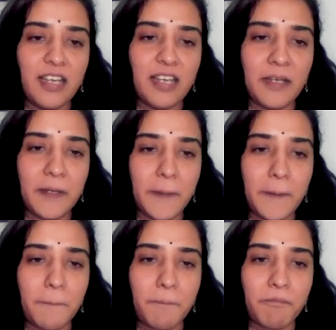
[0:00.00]

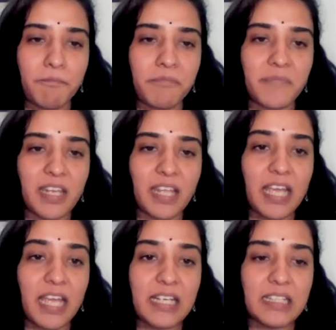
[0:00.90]
um,
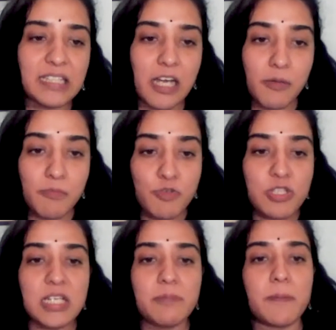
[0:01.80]
and a
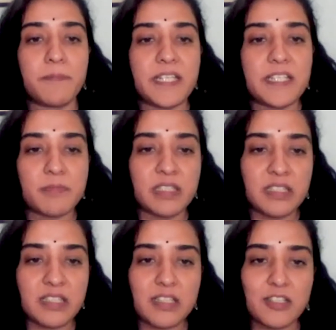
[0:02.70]
Muslim
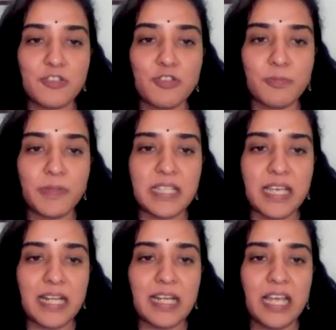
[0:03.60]
appeasement should be
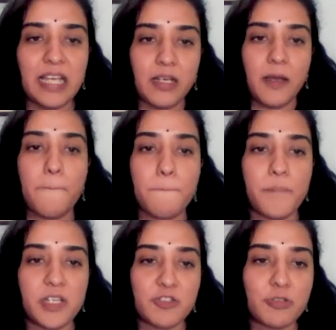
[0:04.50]
there. Like
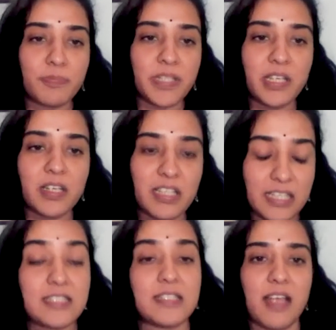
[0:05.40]
should be
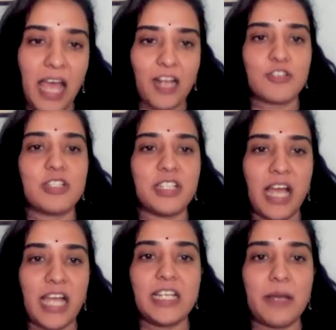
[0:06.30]
is
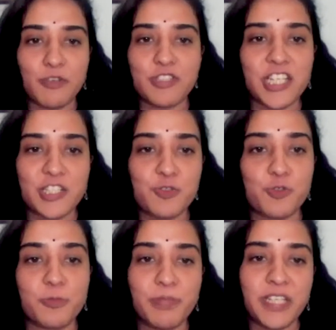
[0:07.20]
actually I I'm not saying
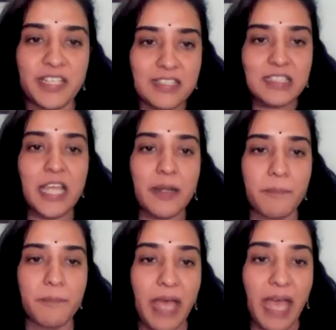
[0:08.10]
should be is
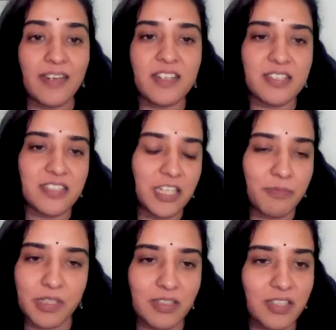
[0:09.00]
their banner
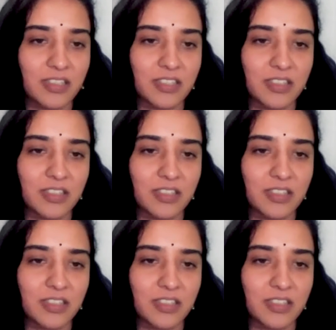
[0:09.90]
statement. I